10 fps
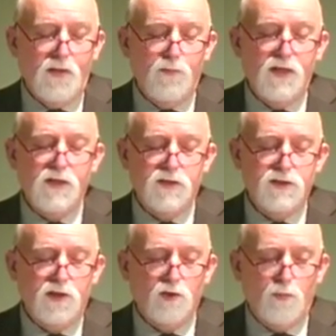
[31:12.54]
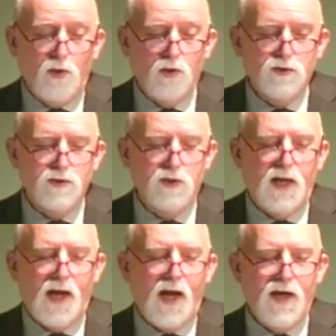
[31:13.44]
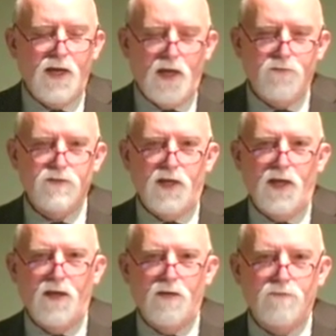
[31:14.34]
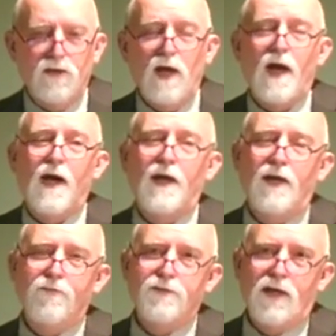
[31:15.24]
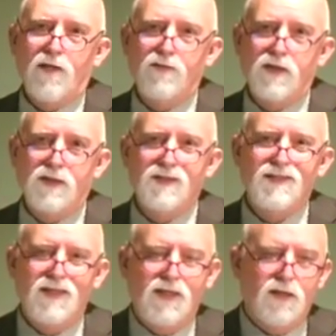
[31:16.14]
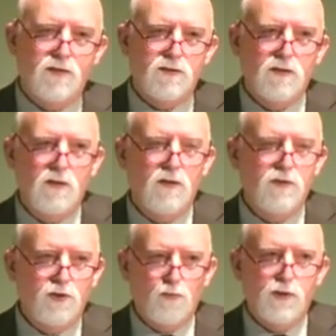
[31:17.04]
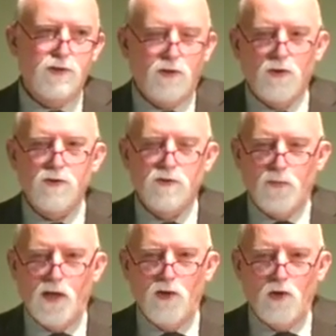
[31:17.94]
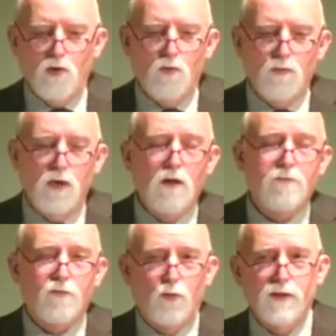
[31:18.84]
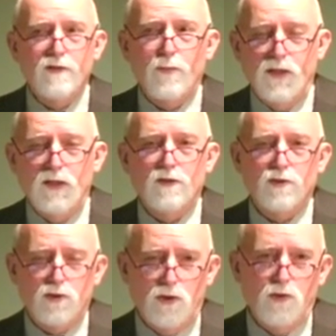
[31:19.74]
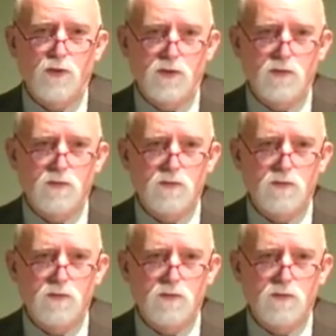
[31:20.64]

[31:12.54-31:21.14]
being a single person, I have to have the intent to return to my home for it to be excluded.